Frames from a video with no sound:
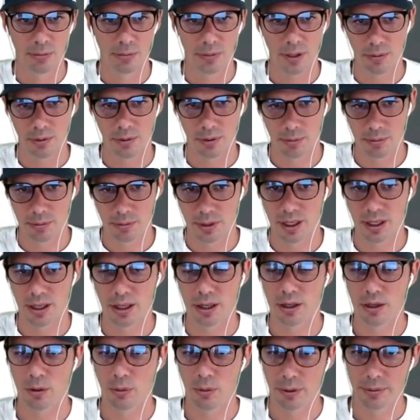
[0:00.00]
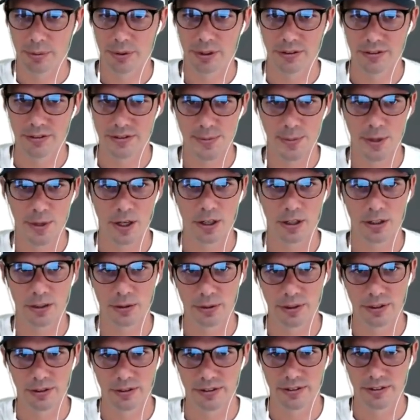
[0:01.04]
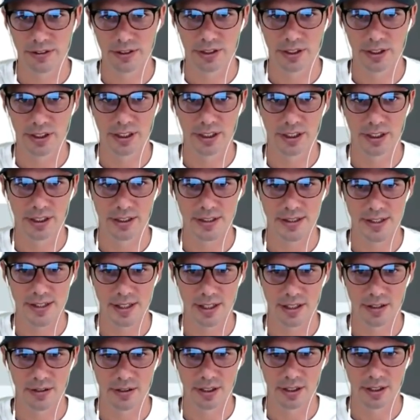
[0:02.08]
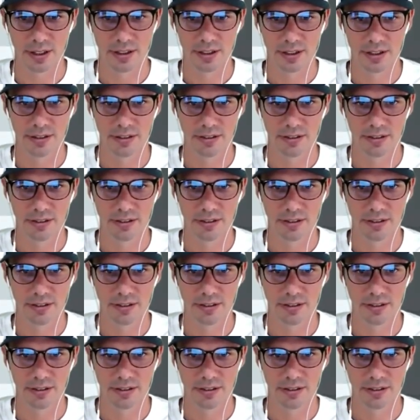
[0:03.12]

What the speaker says: Blah, blah, blah, blah. Our webinar is tomorrow. Here's the link, etc.